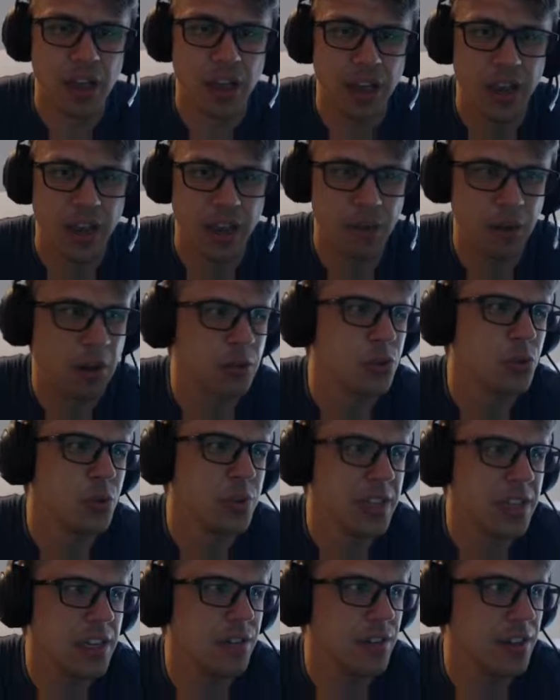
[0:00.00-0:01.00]
and while doing
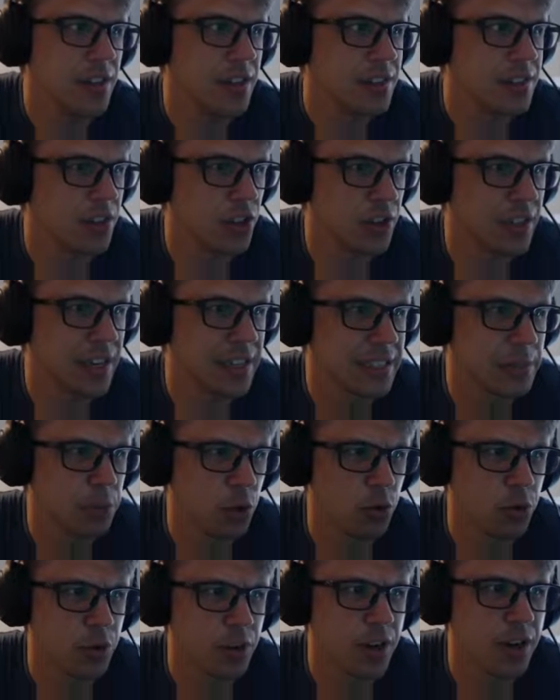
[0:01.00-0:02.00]
the EVs and looking at some
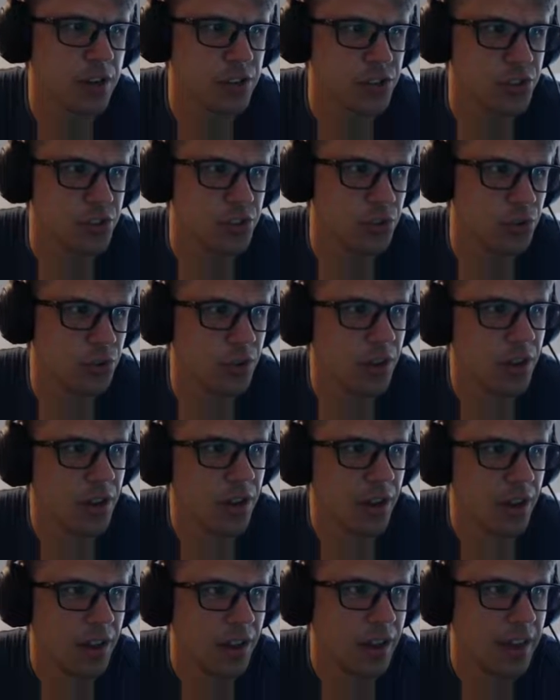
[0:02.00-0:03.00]
older cards too,
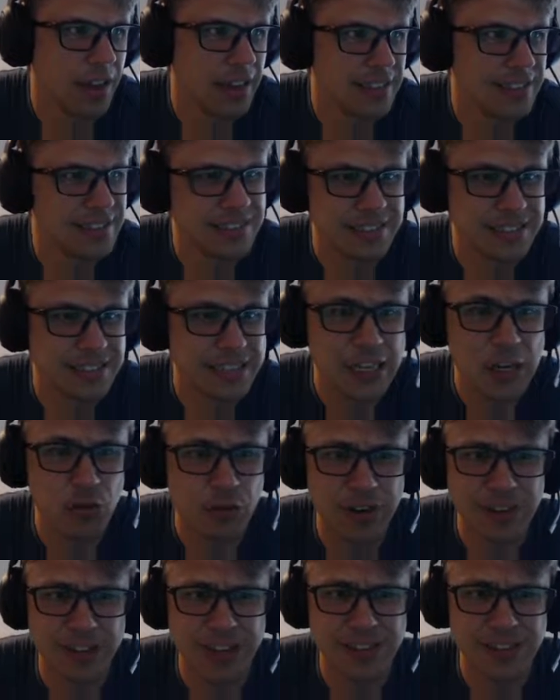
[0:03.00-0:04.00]
I didn't
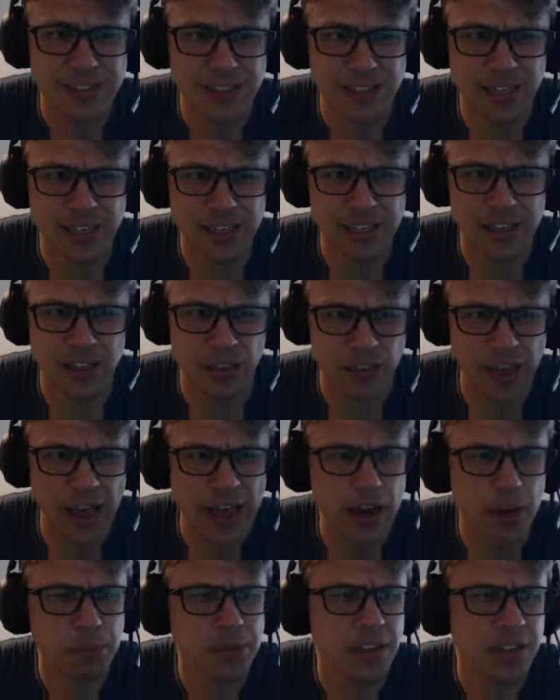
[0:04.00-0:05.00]
realize until I did that
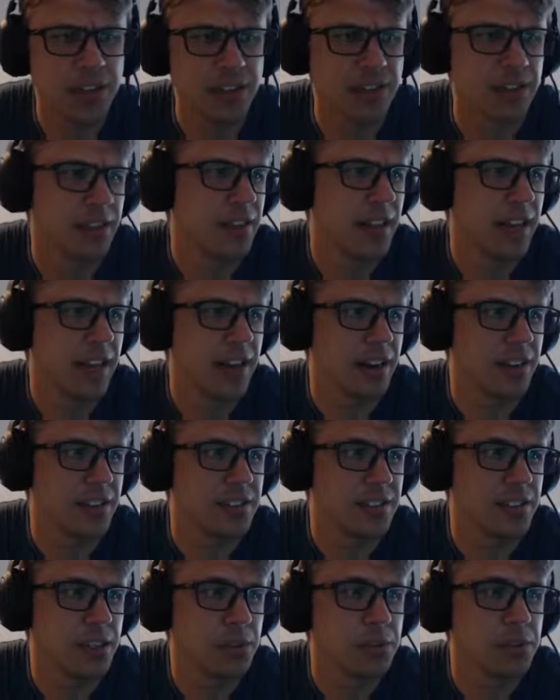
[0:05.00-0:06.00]
update that it
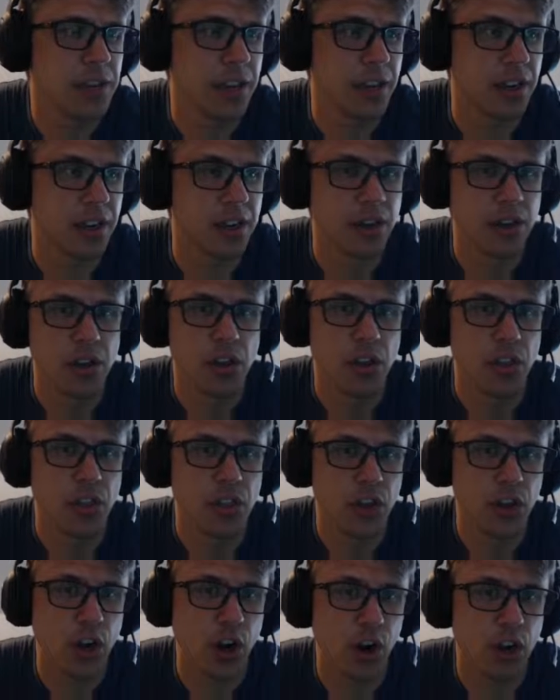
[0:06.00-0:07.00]
seems like
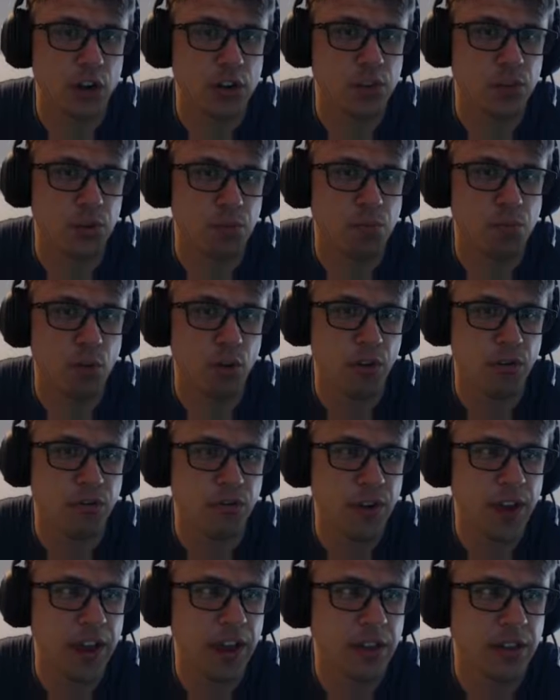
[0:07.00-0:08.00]
the cards with more
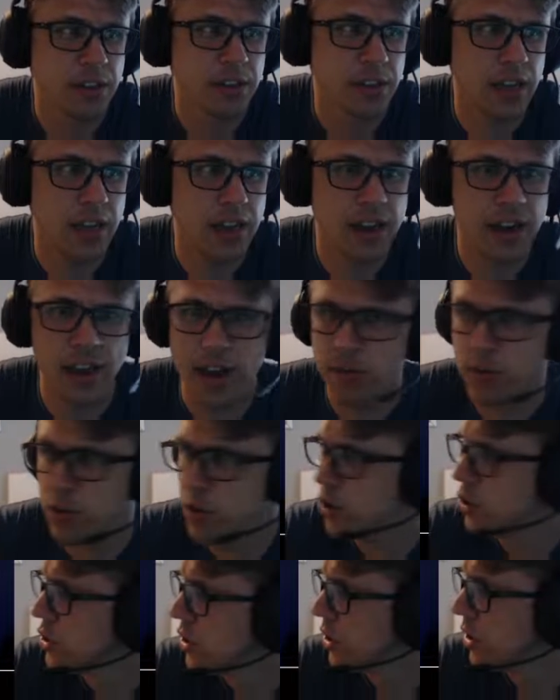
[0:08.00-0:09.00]
fans on
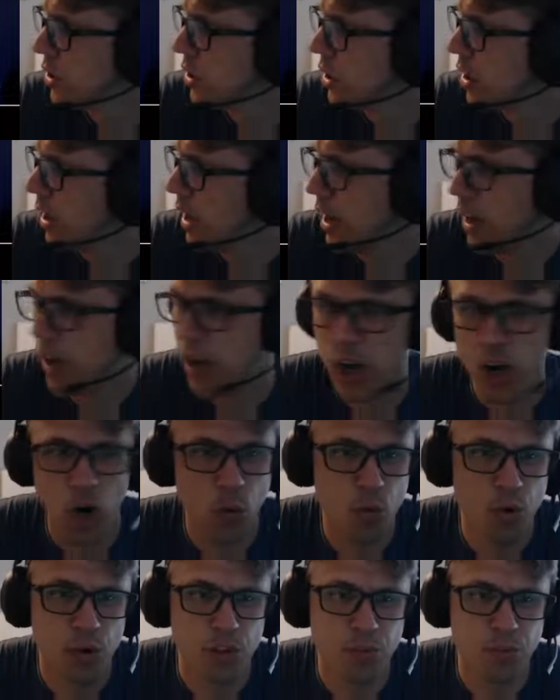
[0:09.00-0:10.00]
average are
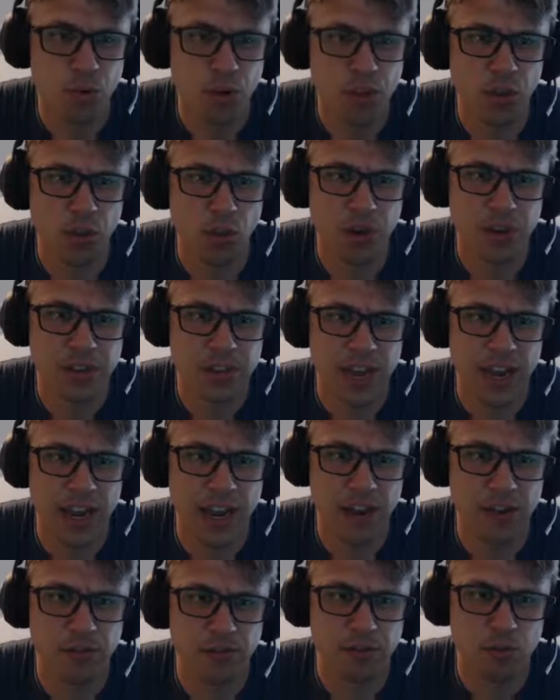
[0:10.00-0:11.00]
worth more than the ones that
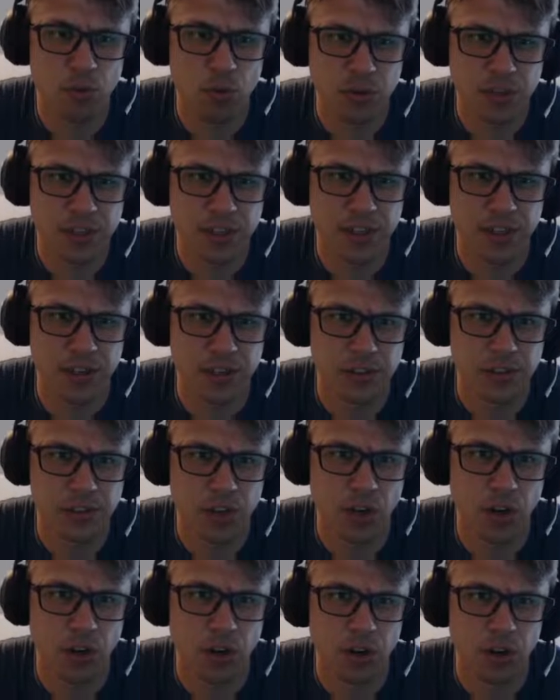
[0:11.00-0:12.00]
have more skill.
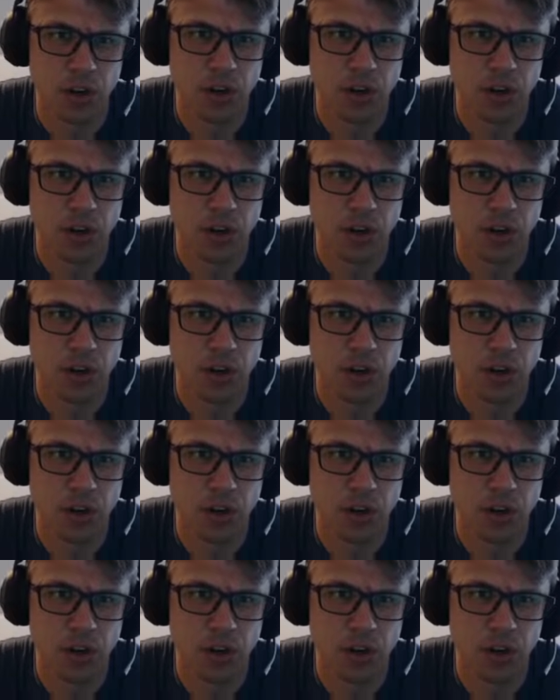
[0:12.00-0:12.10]
So